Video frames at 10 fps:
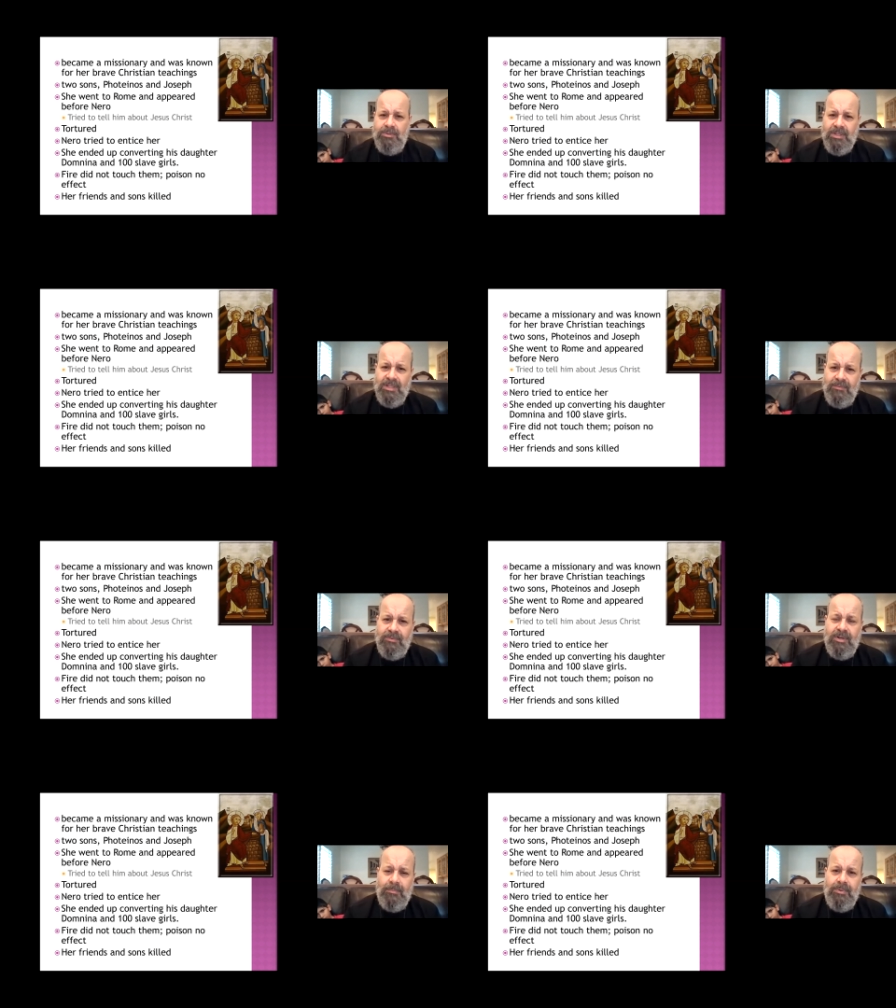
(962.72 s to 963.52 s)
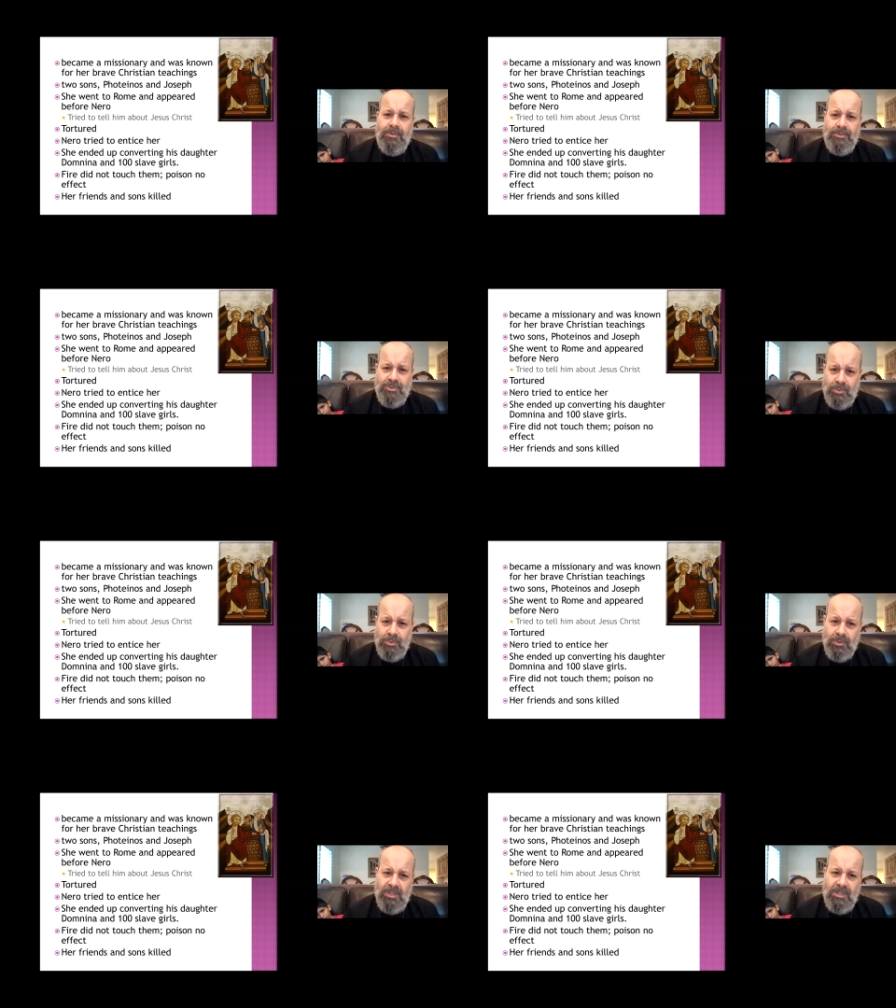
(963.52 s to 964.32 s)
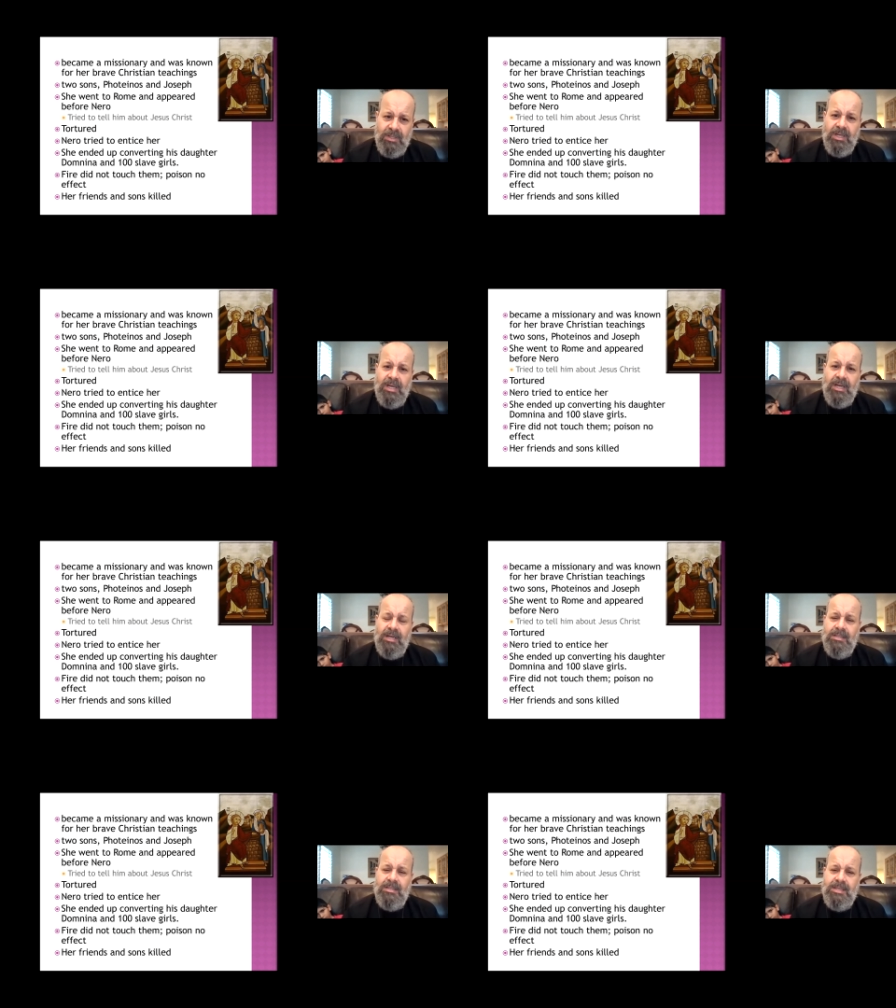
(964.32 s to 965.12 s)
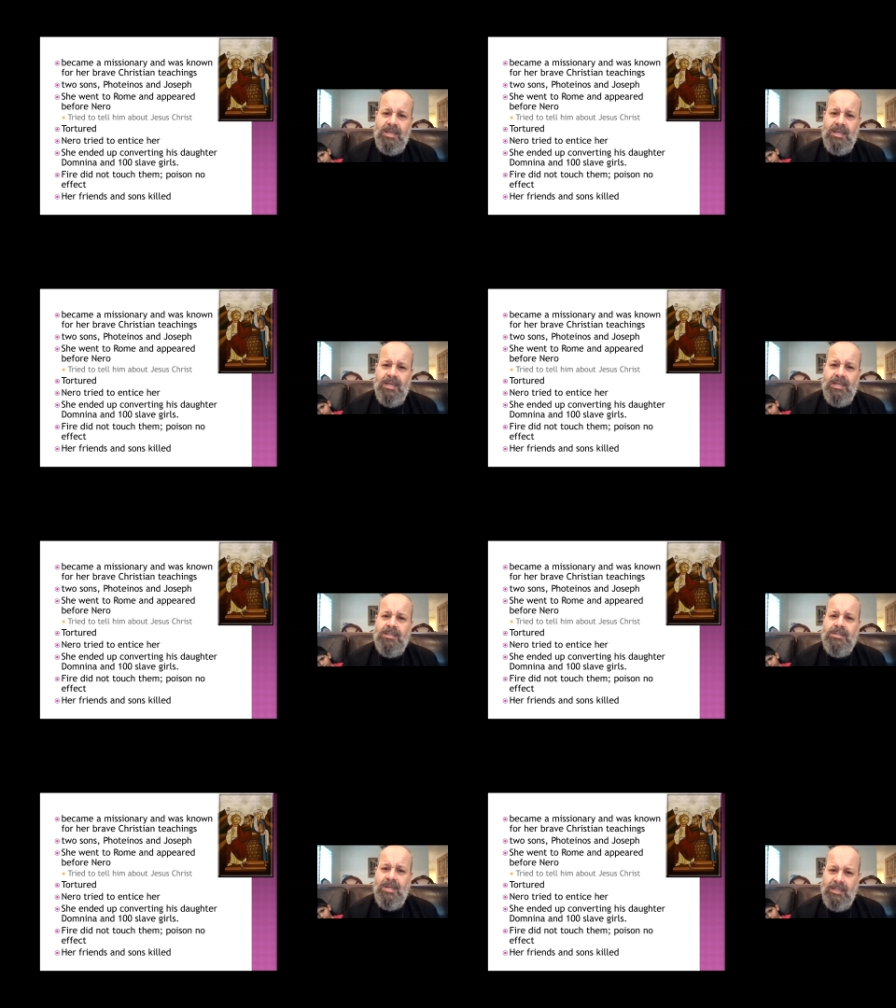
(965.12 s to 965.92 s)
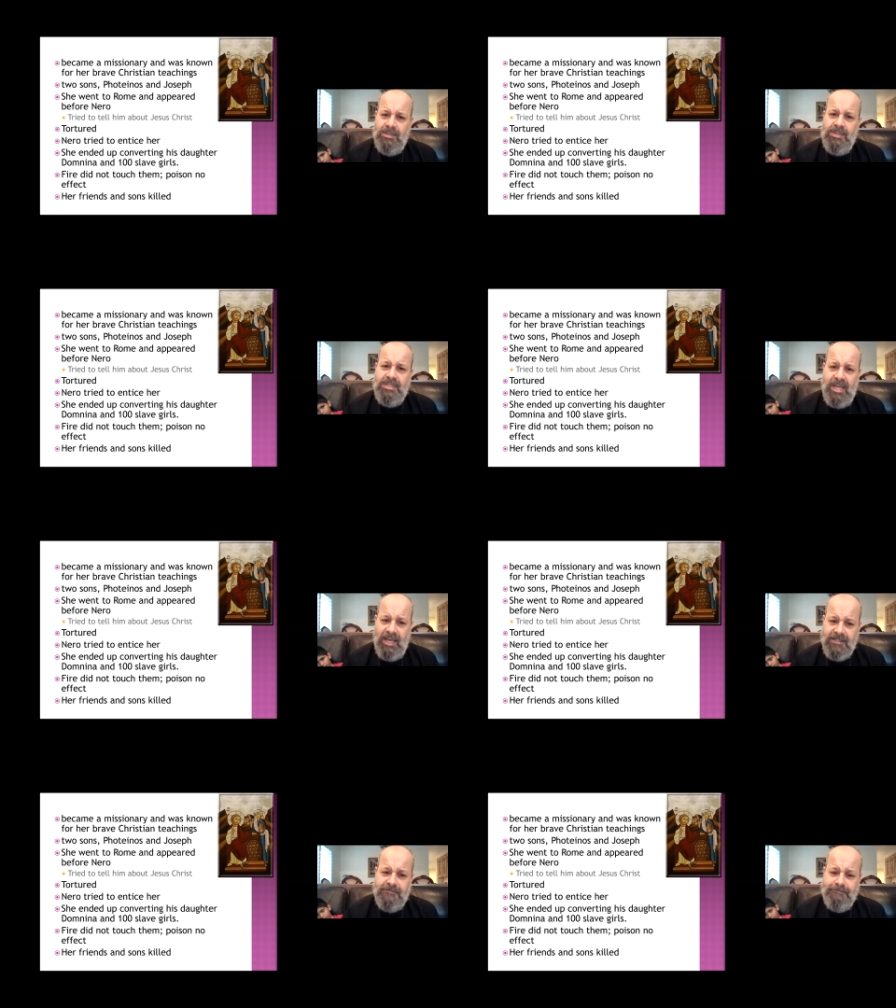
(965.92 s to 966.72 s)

to deliver up her soul uh, into his hands.